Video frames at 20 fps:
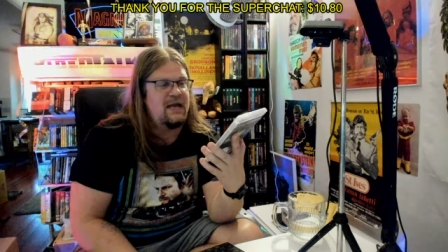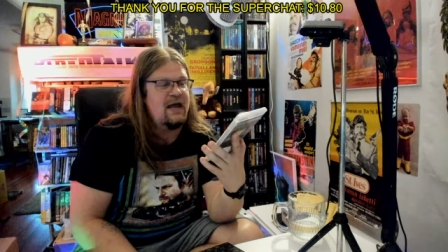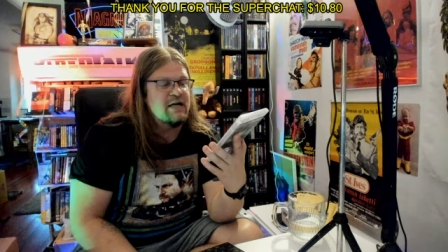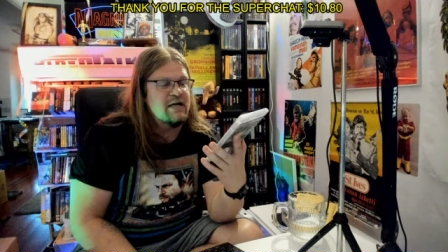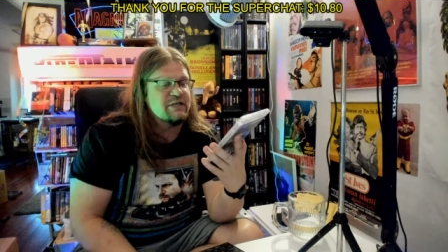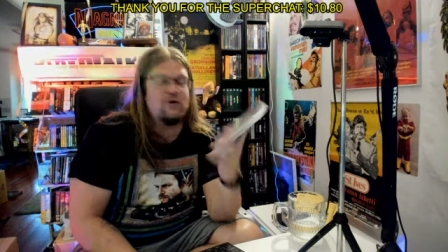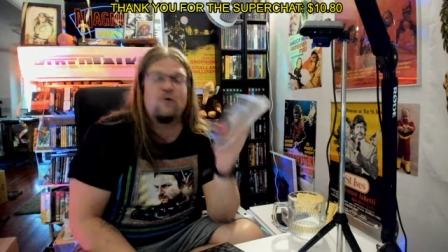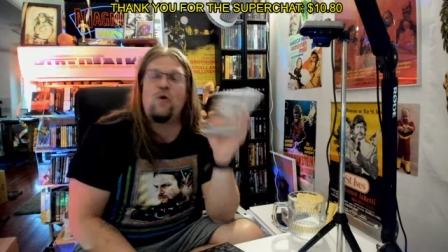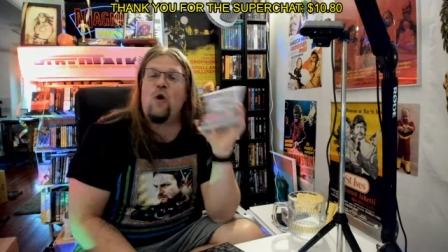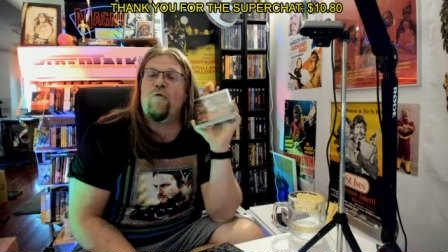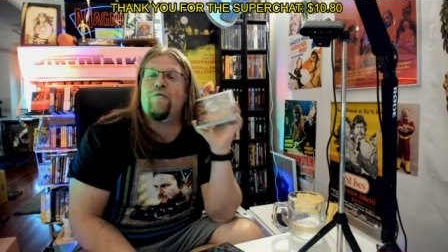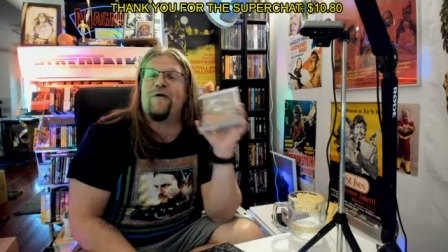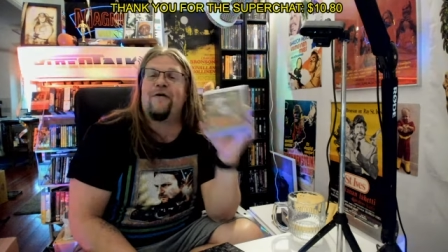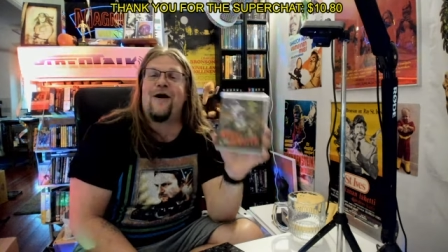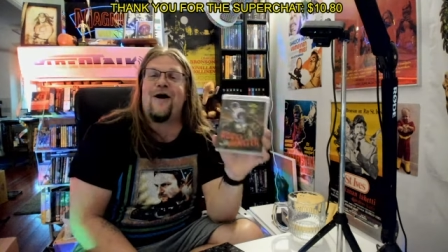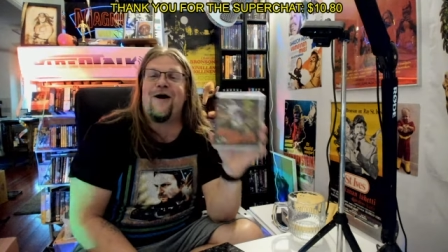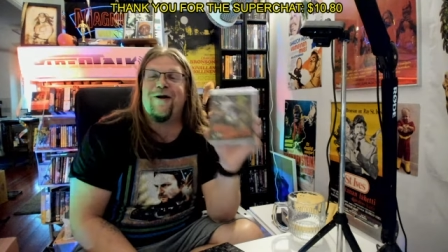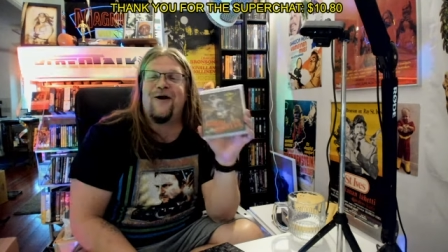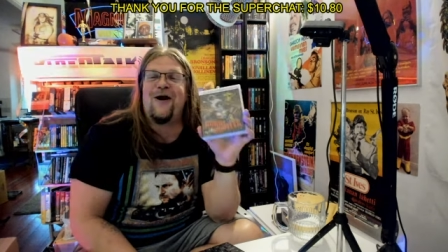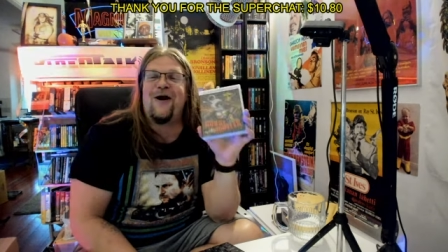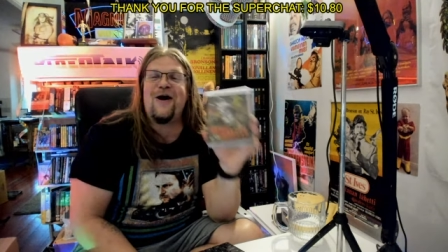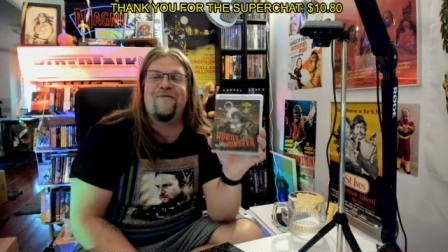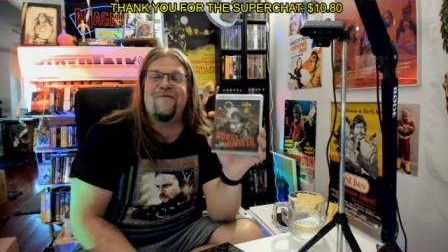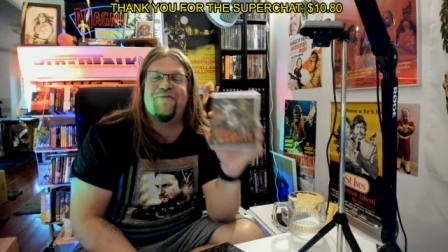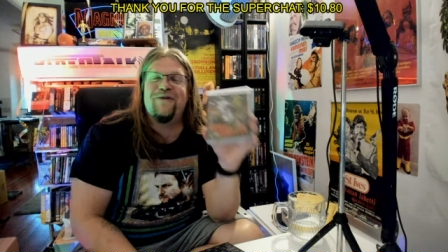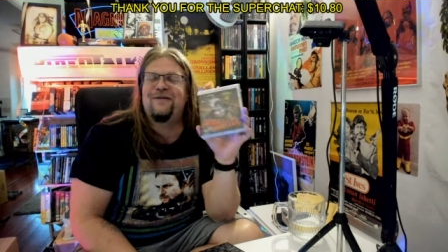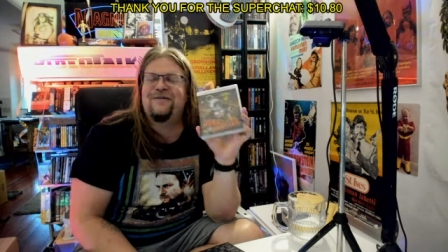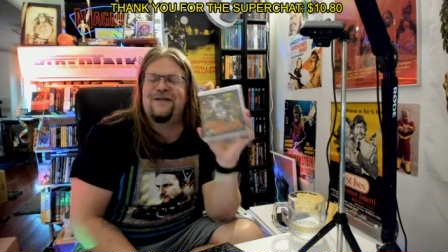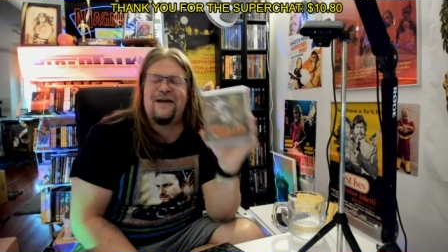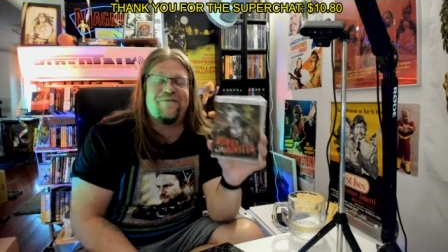So overall, I
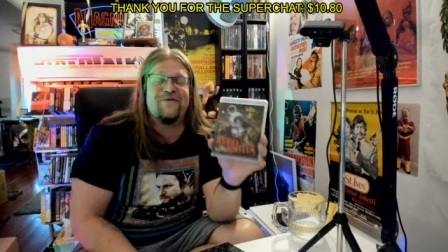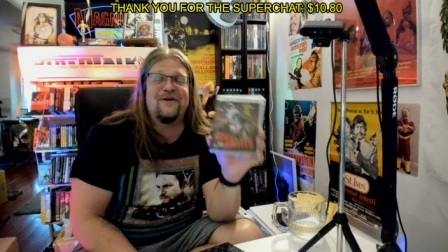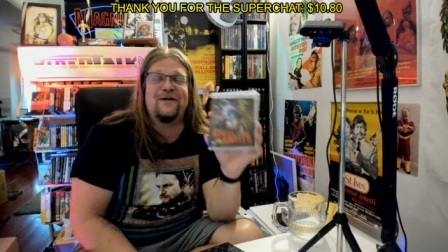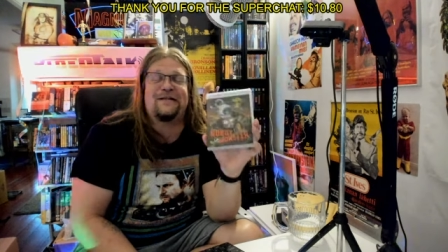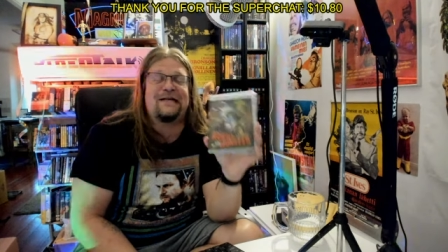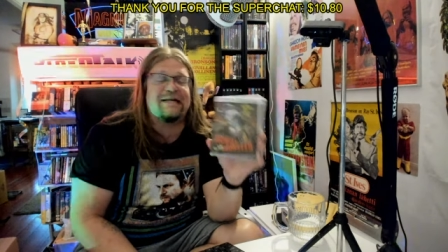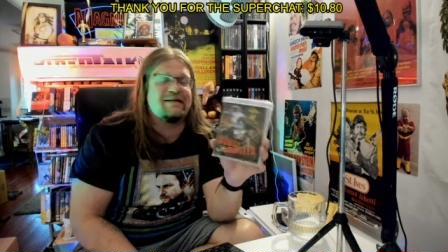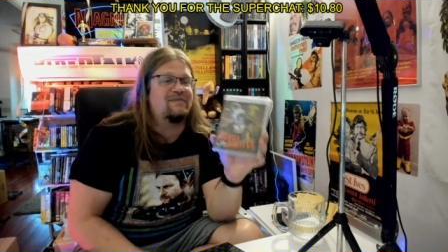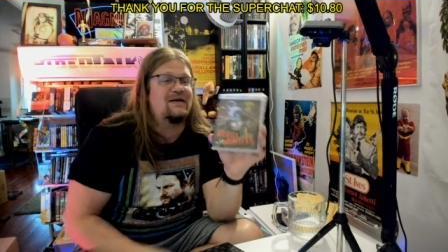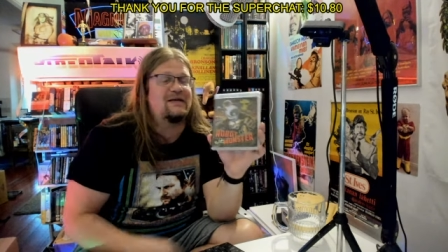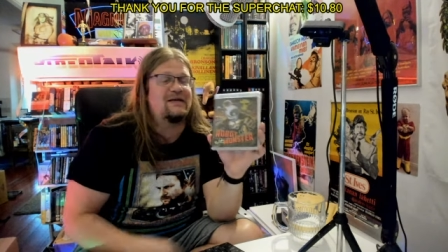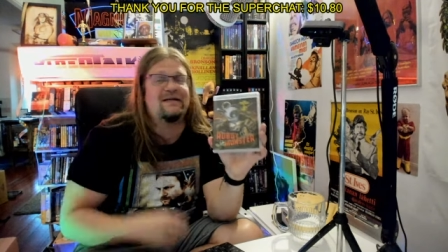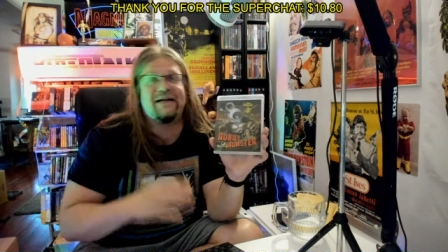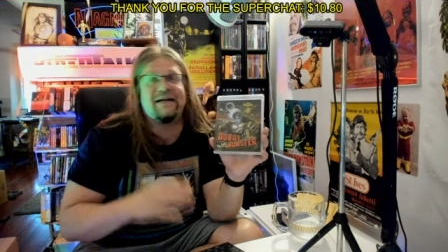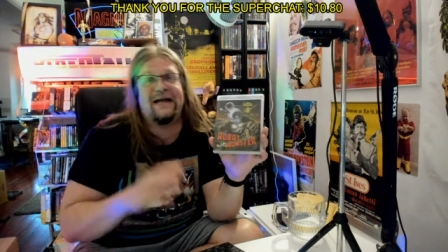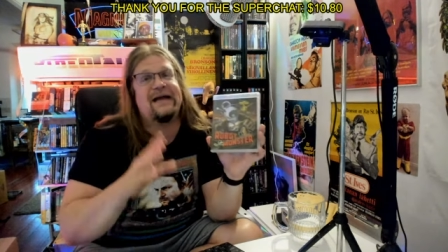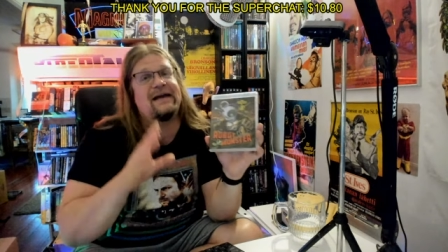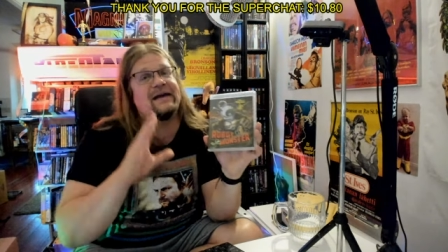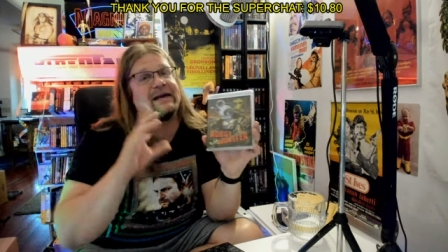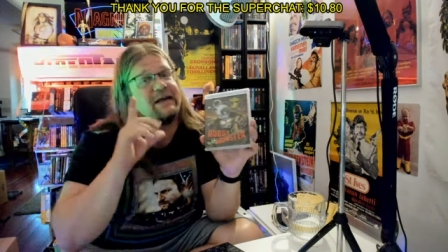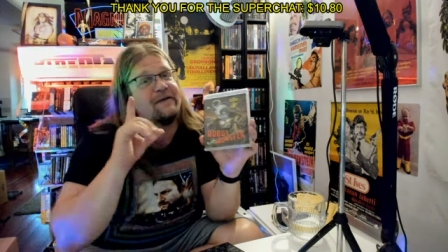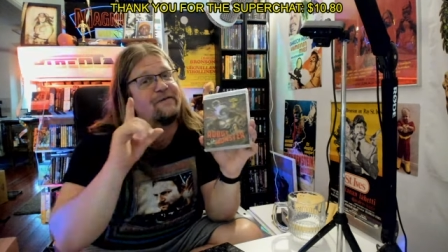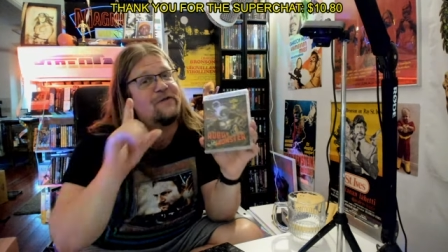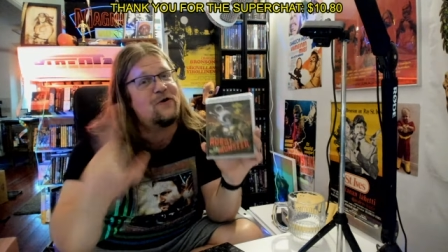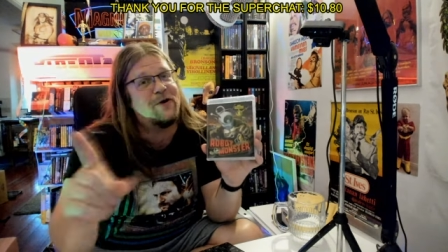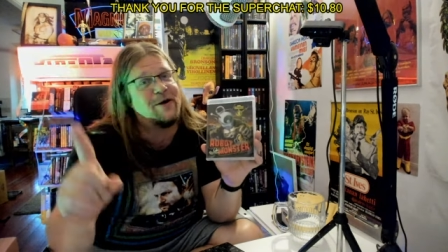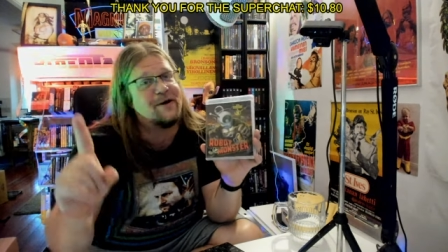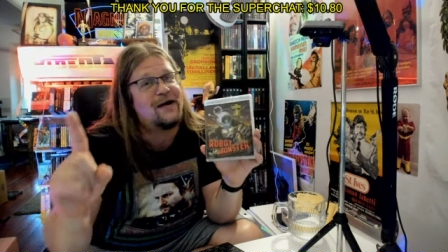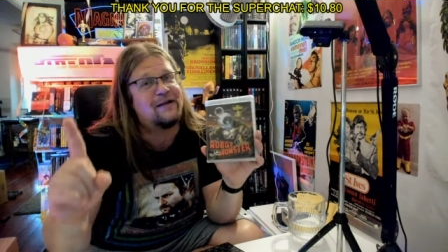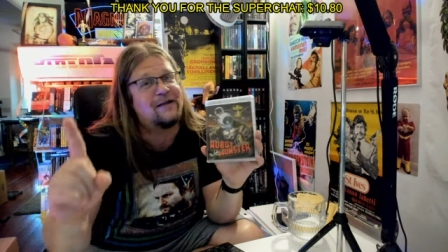will definitely, hey, if
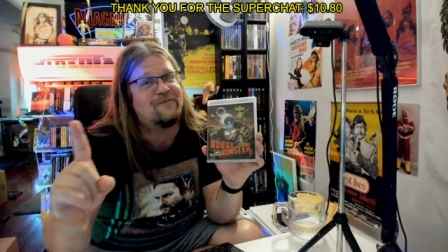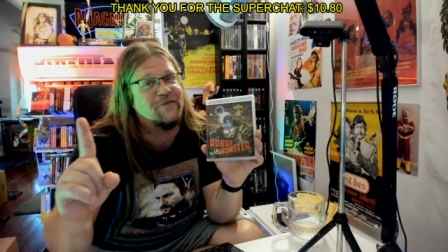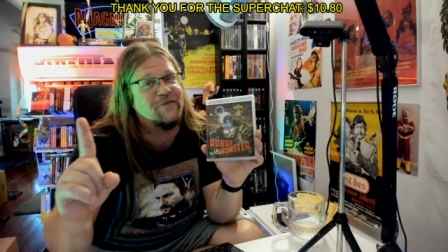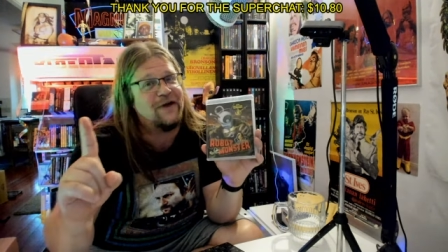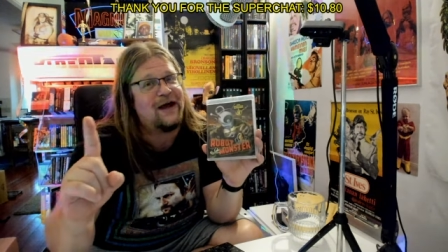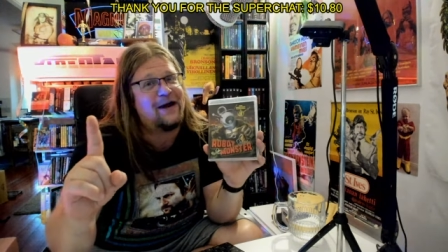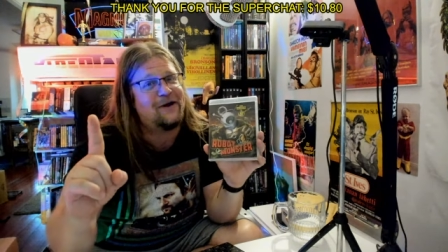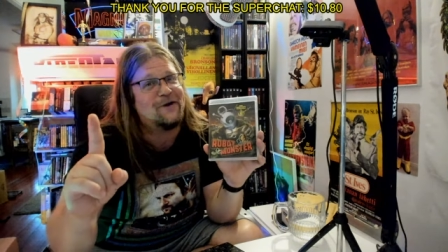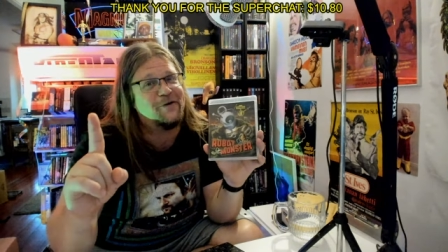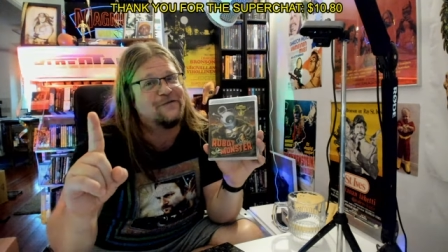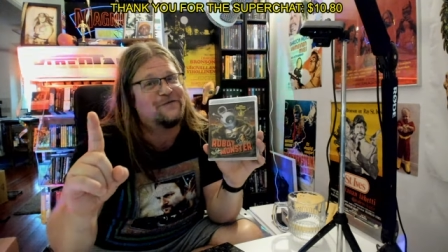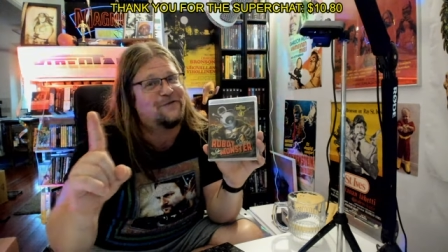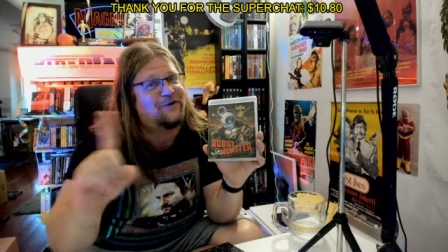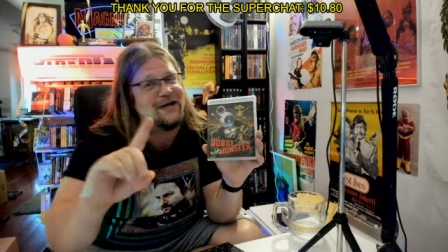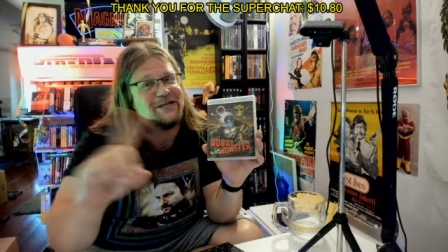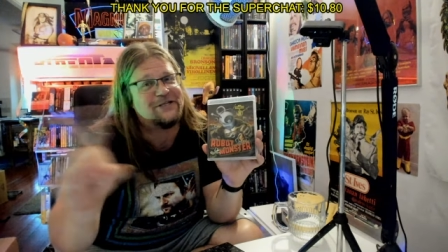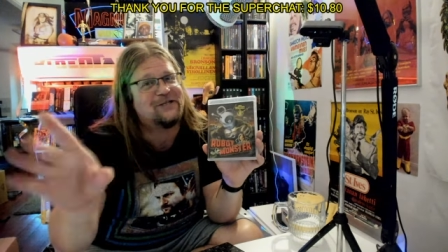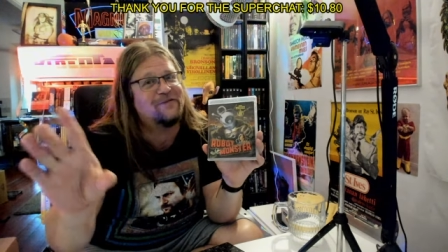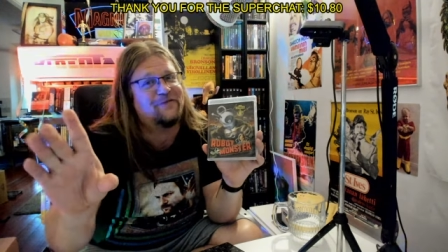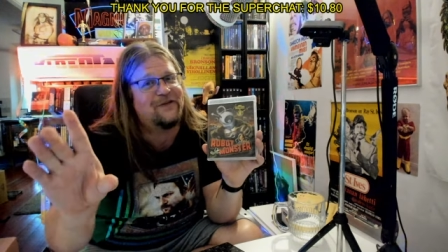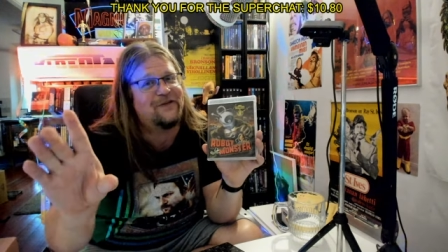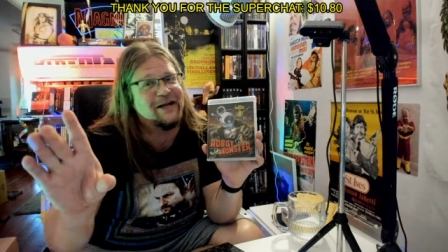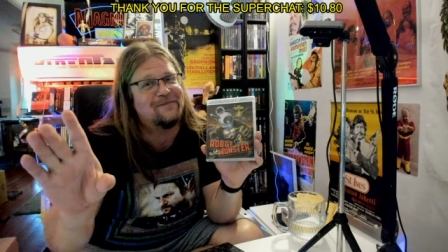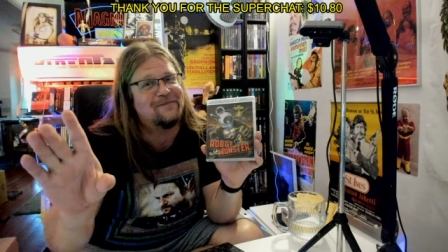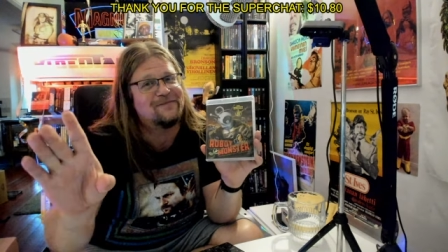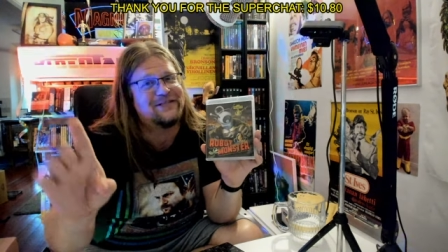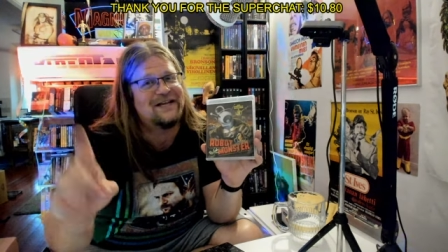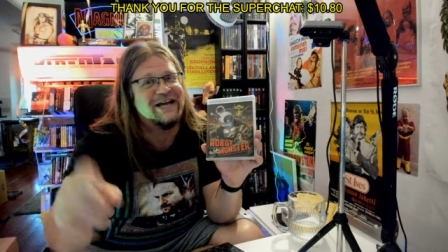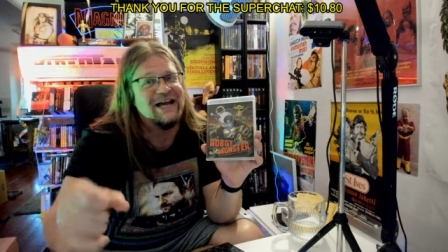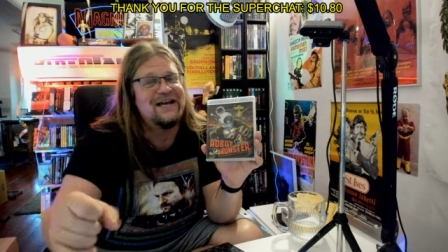you are not fan of trashy
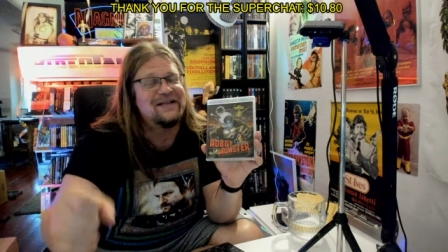films,